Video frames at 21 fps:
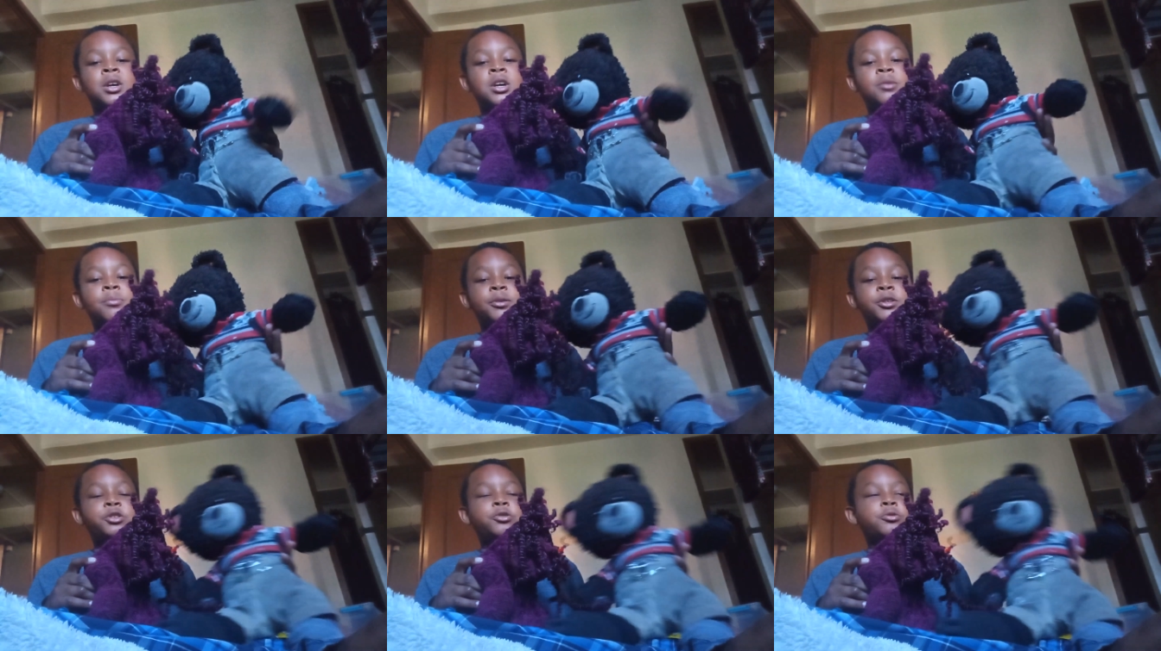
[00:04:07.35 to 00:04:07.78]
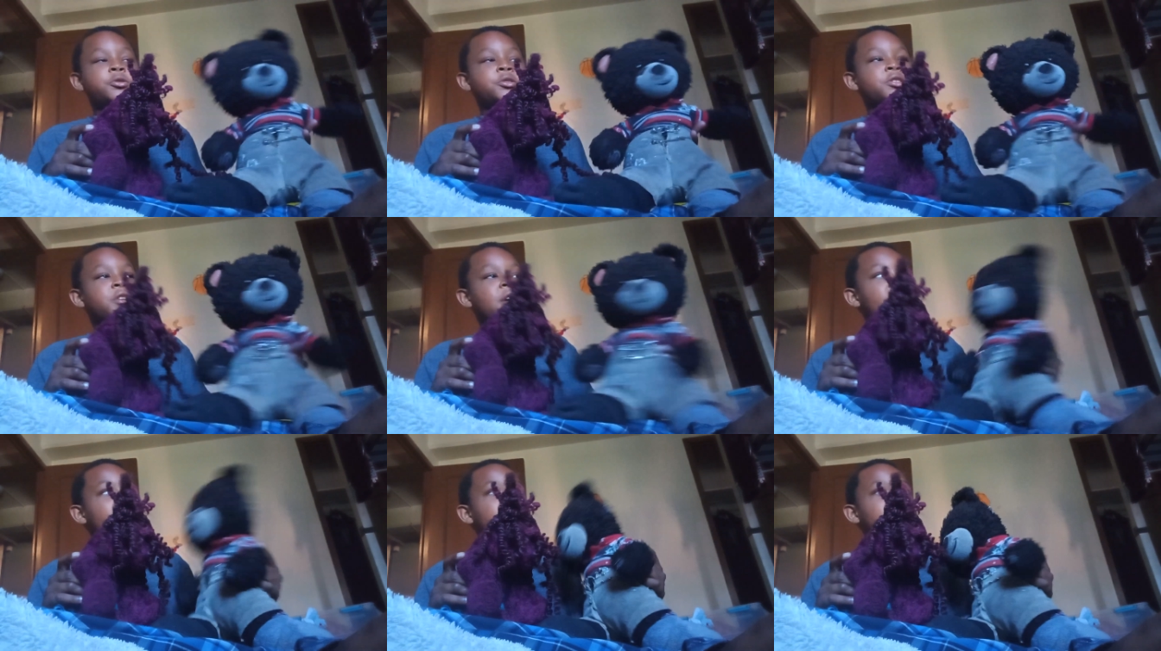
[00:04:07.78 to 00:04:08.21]
But you was
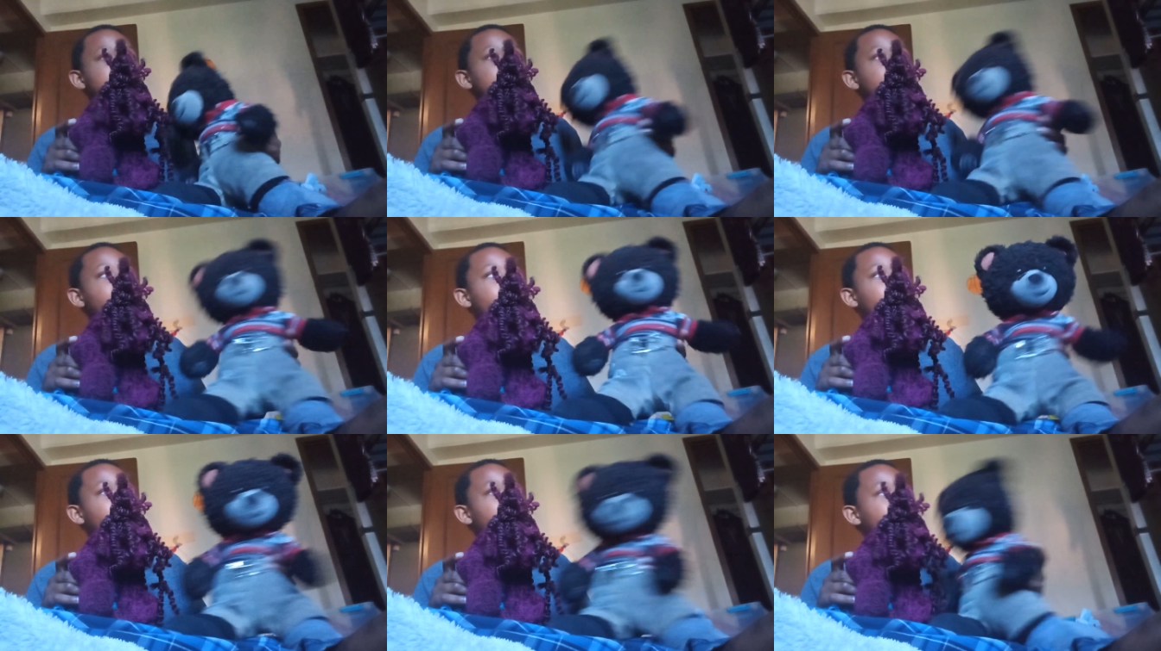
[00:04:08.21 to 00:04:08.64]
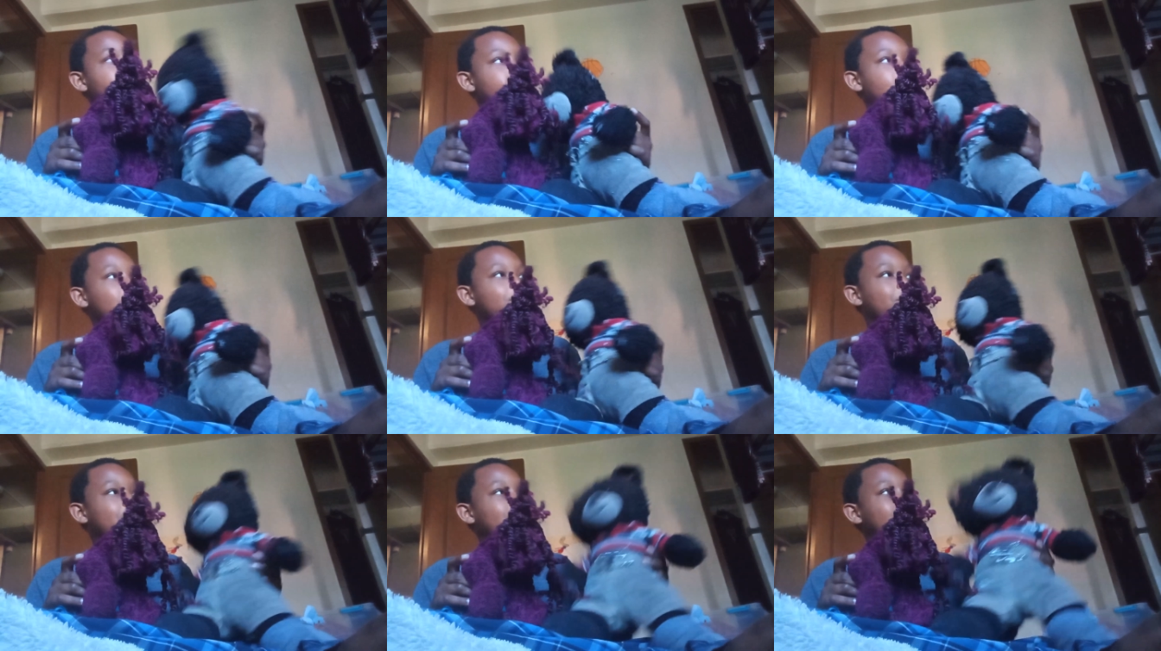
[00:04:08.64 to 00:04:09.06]
asking for
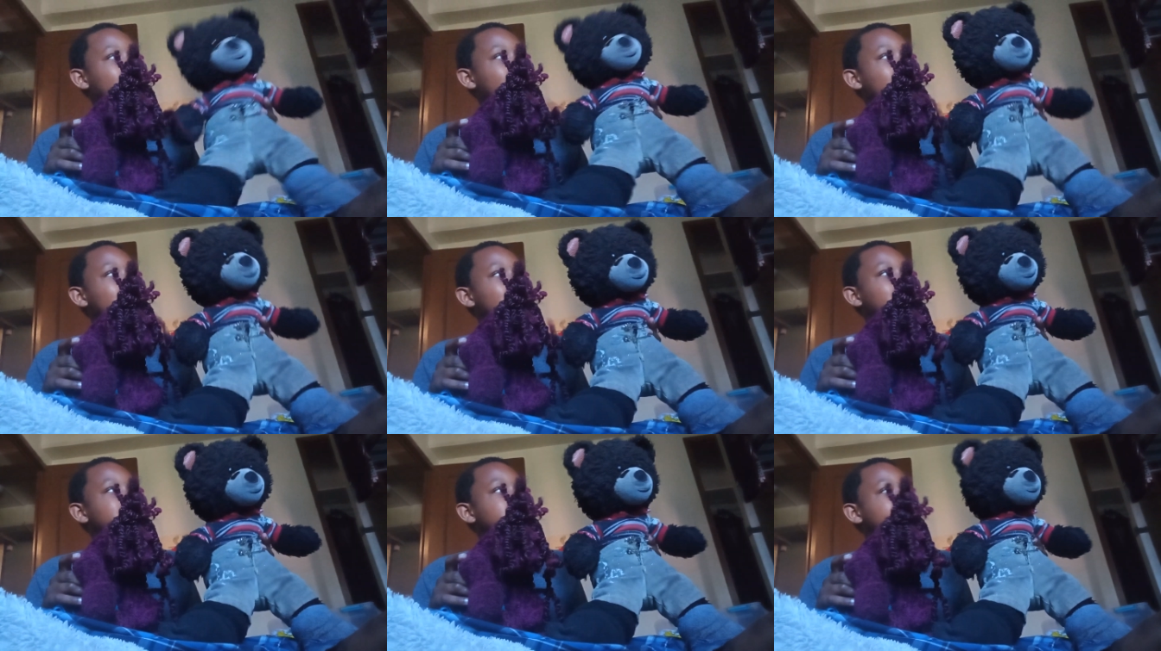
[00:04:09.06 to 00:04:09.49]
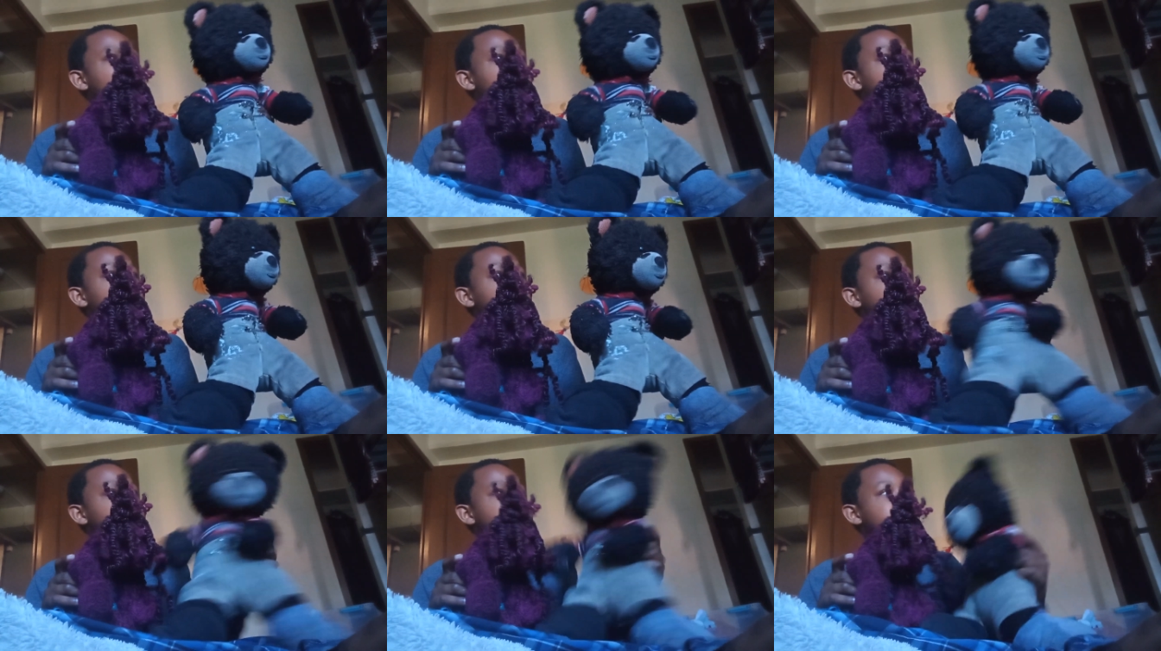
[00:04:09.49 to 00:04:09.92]
help, and he was by
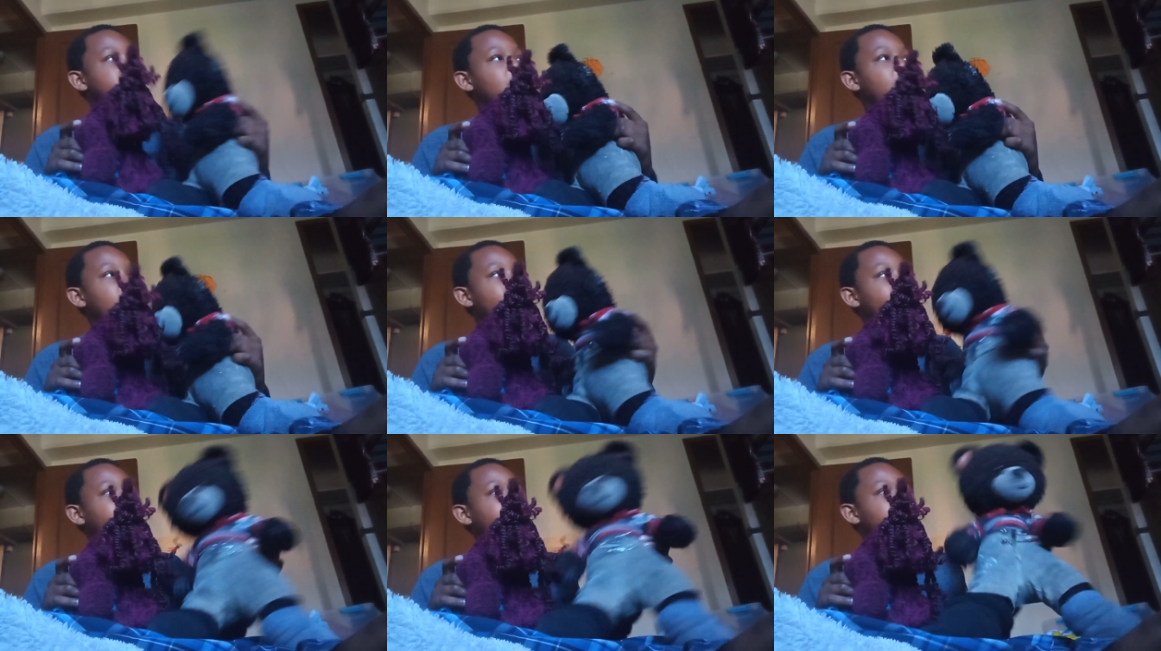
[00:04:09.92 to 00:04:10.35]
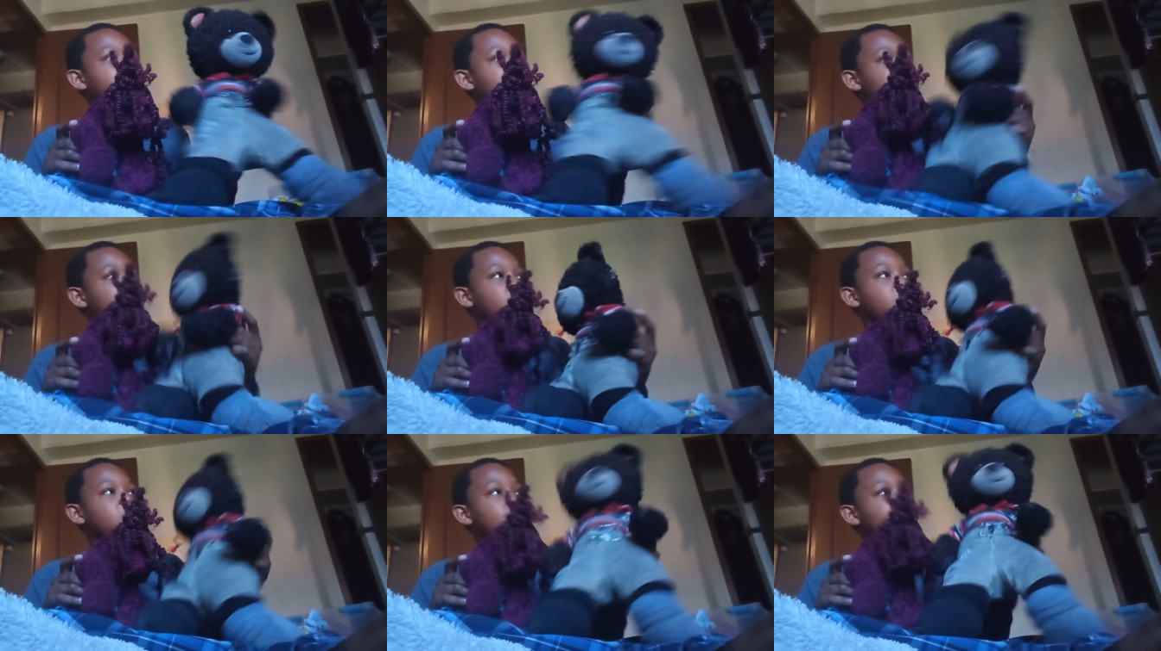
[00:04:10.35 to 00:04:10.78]
your side for
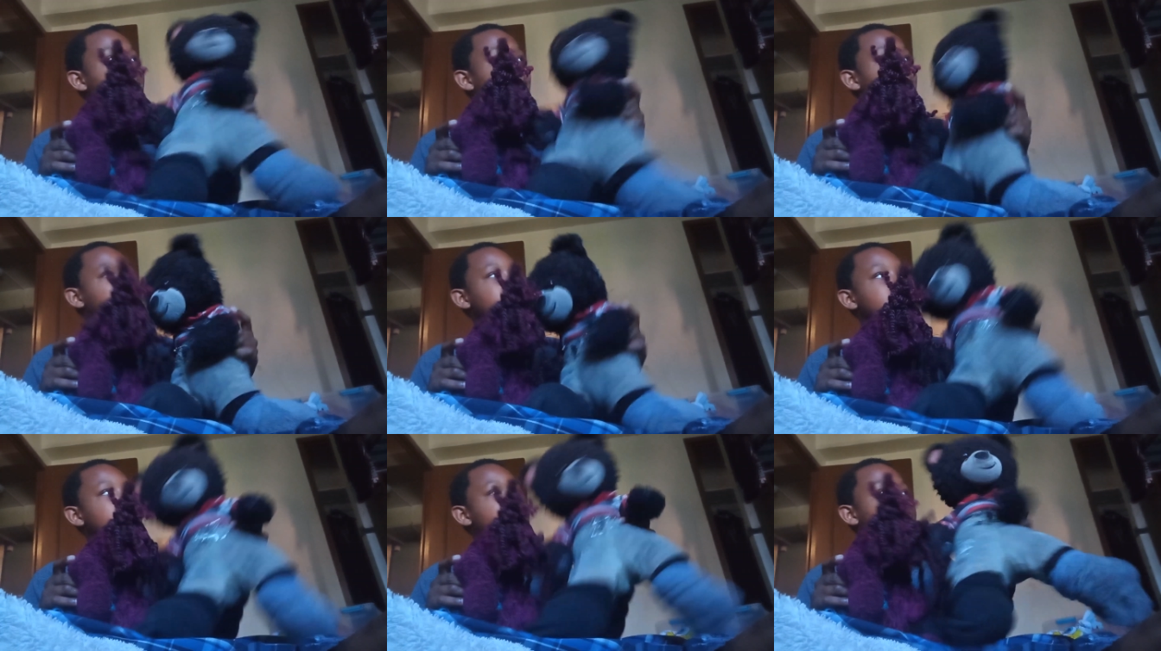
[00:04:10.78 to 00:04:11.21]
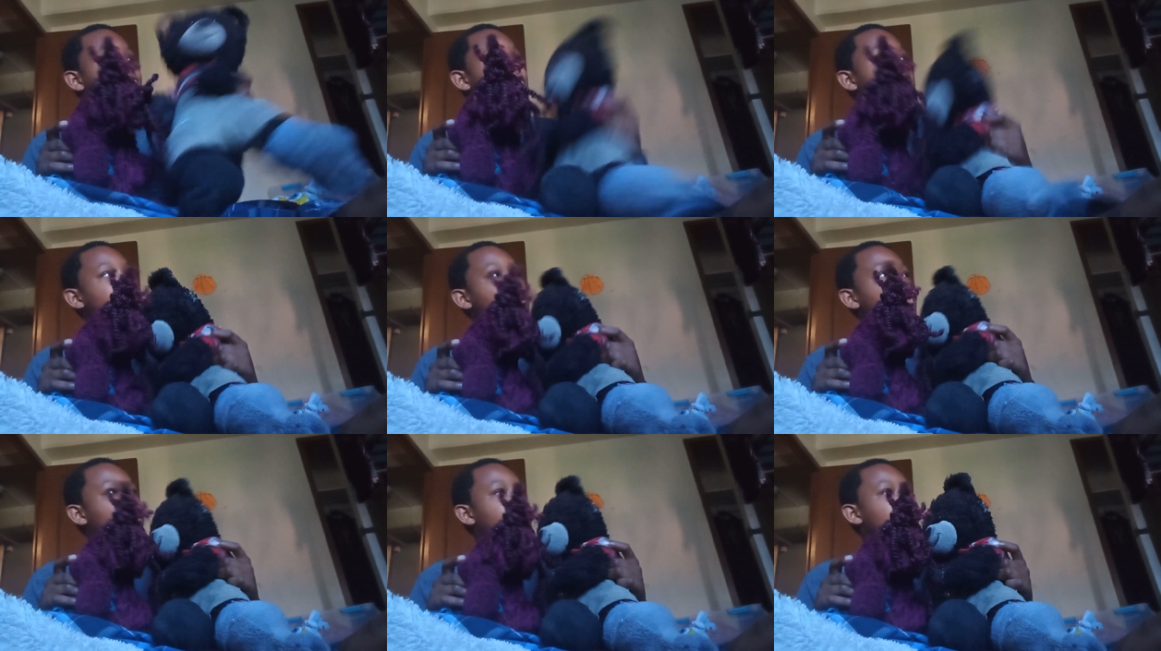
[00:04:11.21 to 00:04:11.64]
six months,
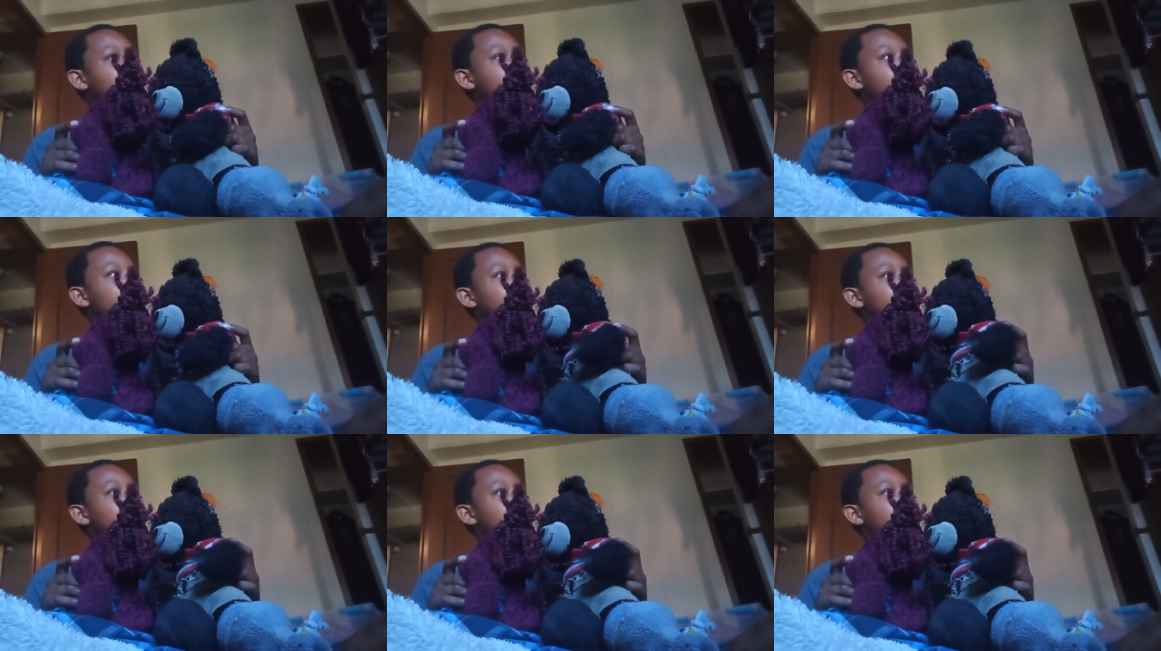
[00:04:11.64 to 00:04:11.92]
folk.